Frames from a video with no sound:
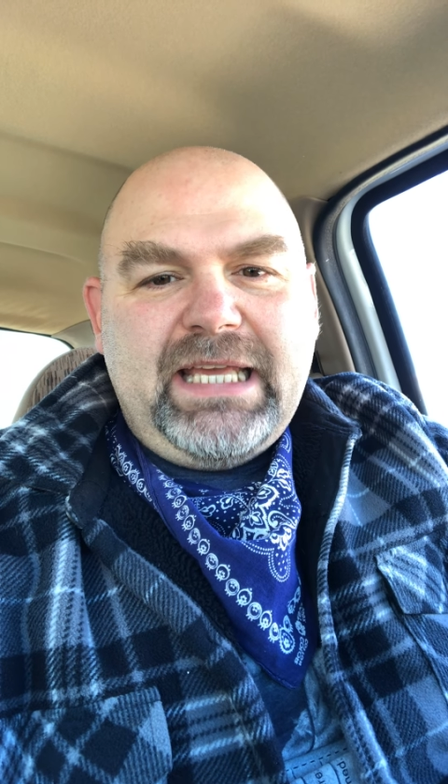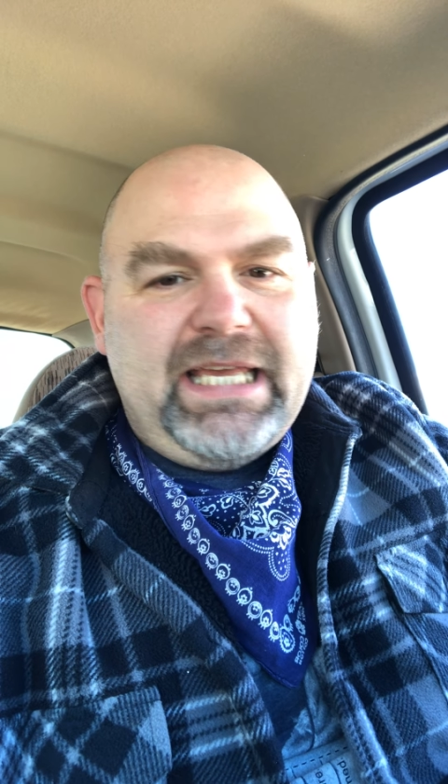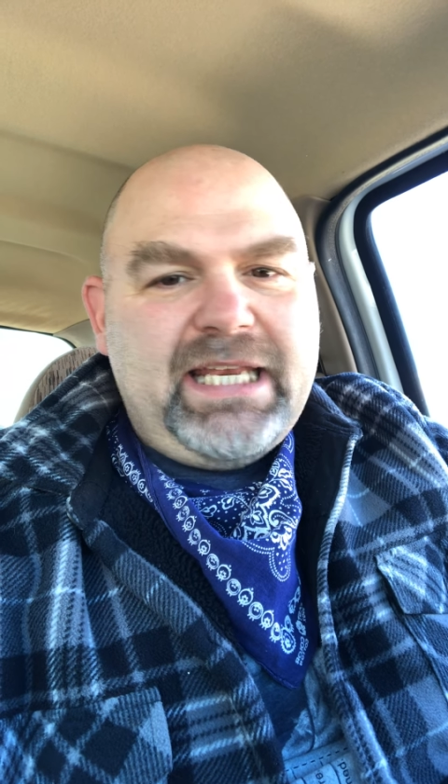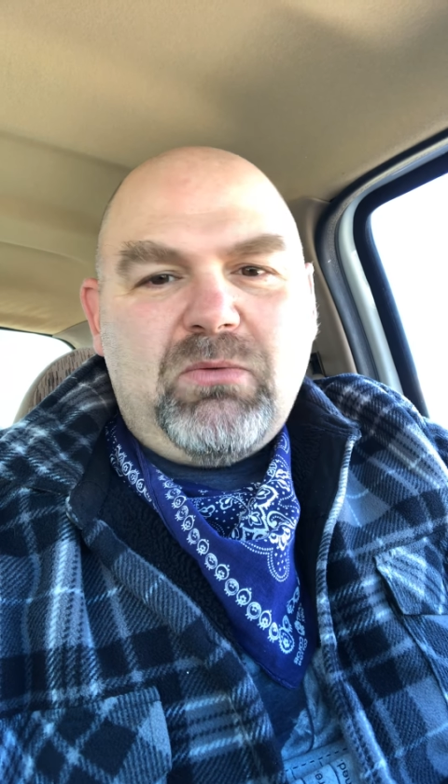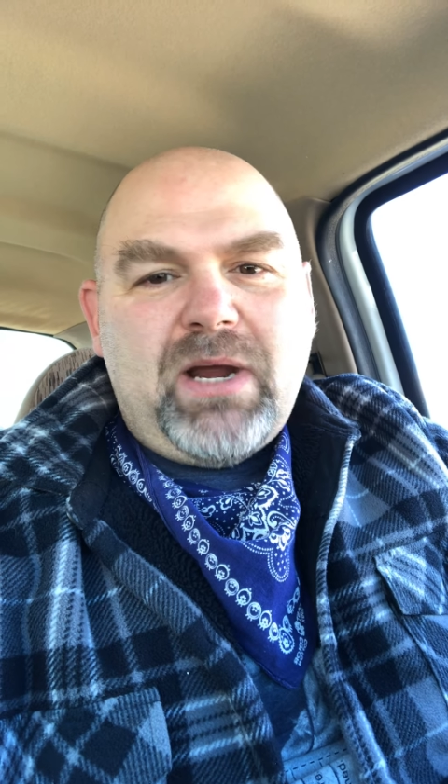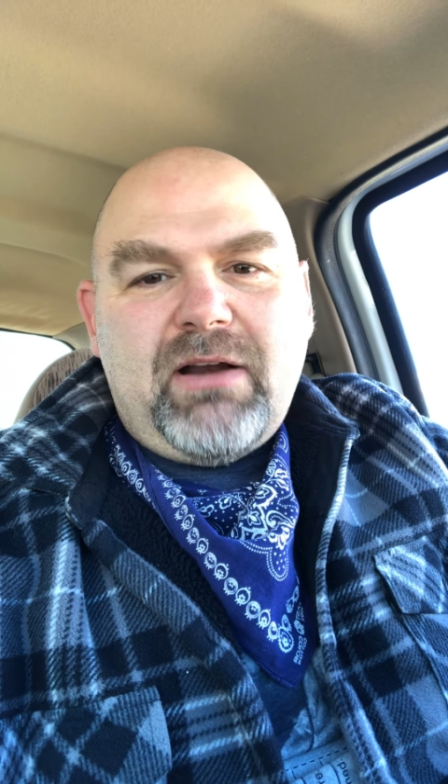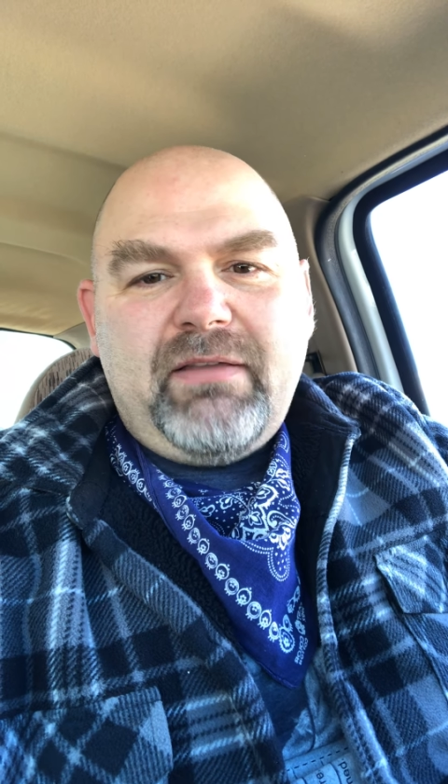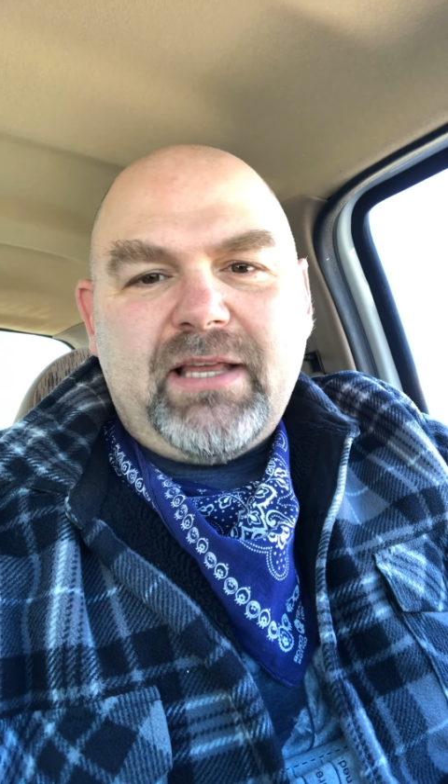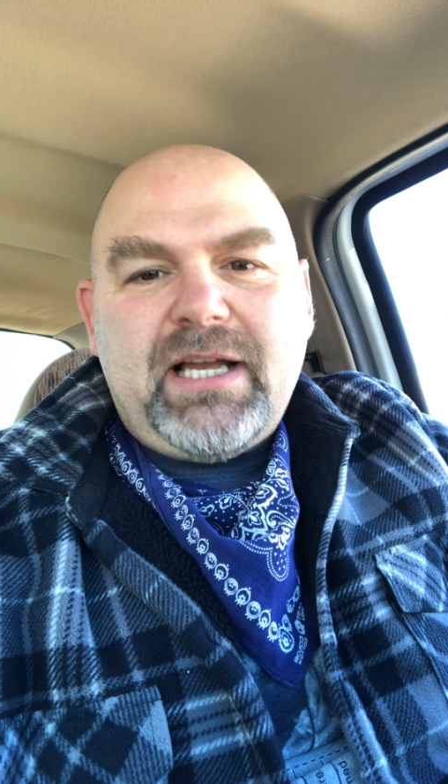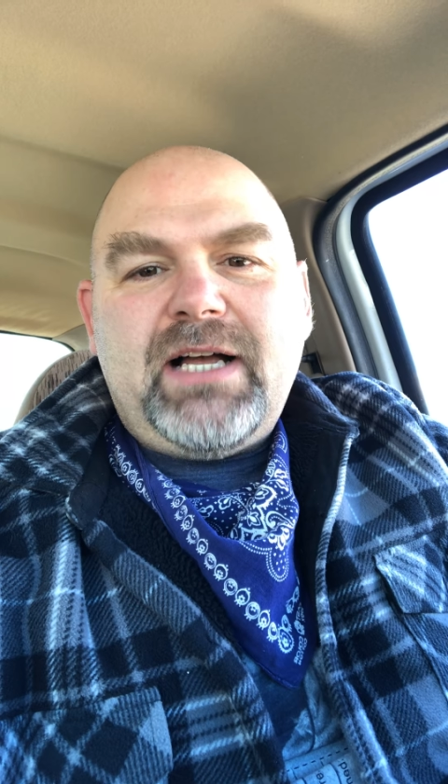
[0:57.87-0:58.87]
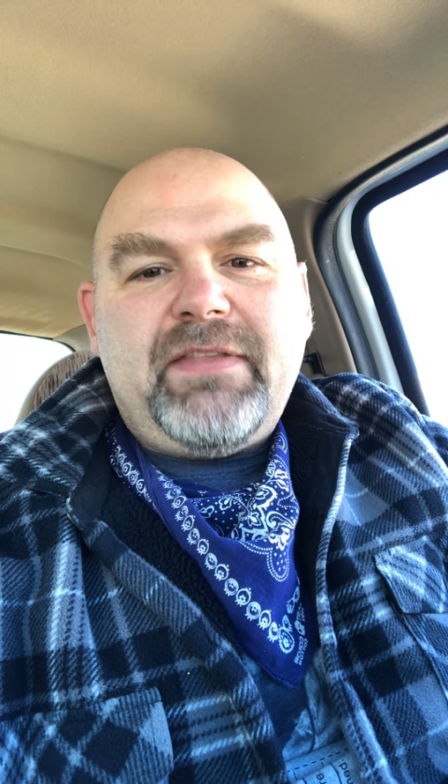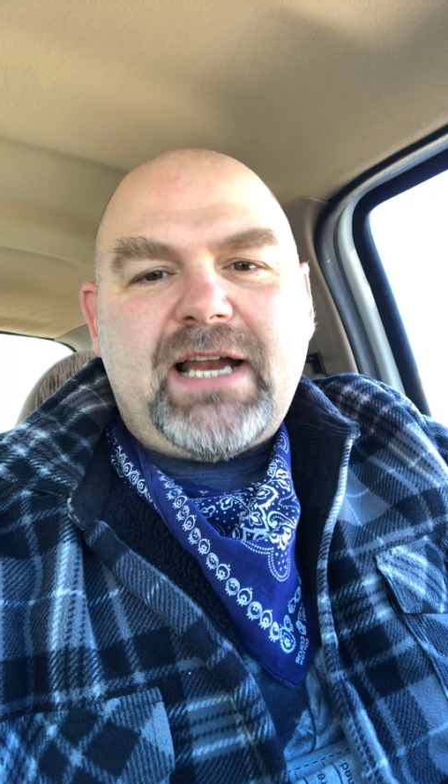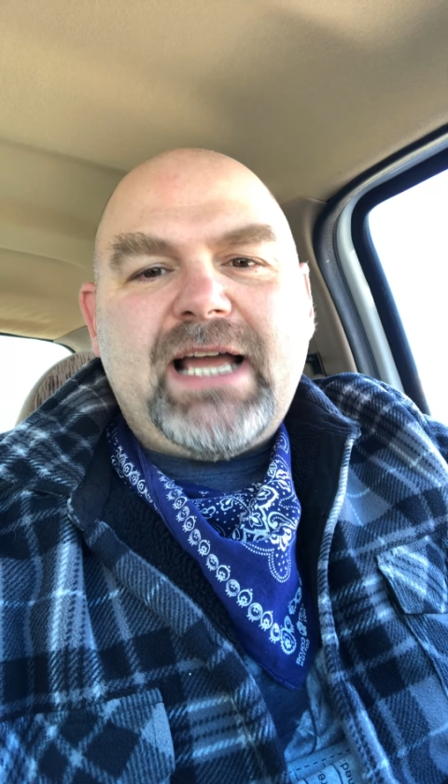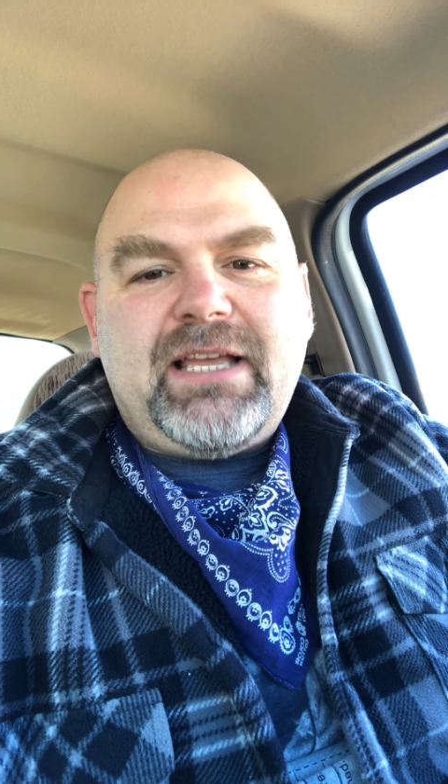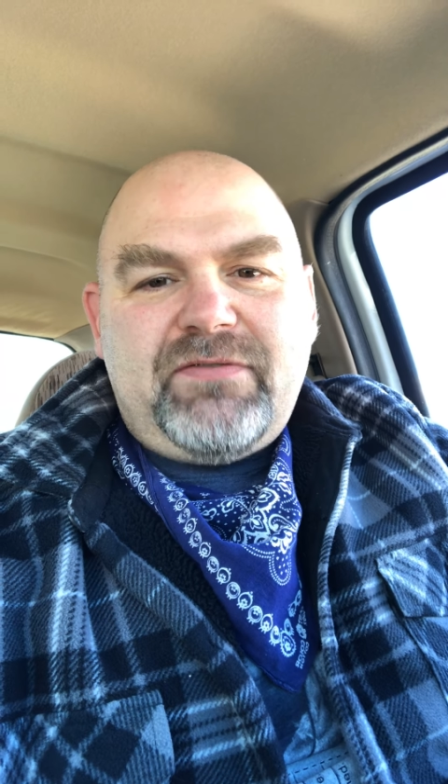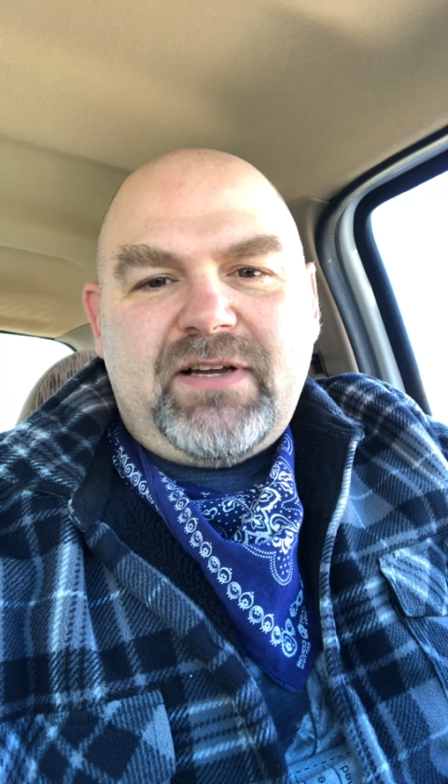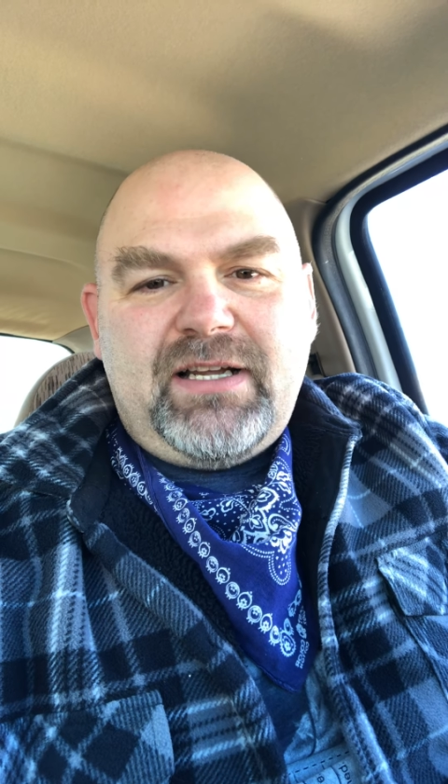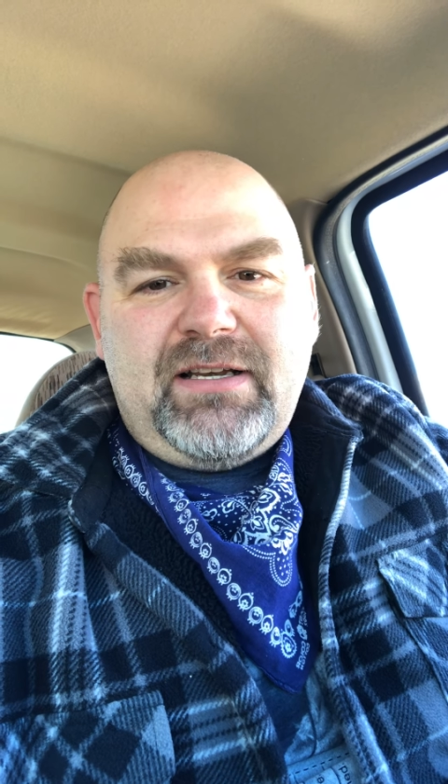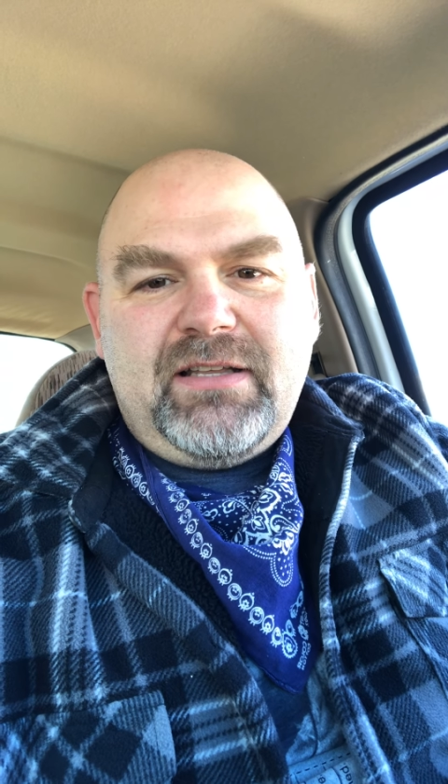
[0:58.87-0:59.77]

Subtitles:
anywhere in the gun that I could find.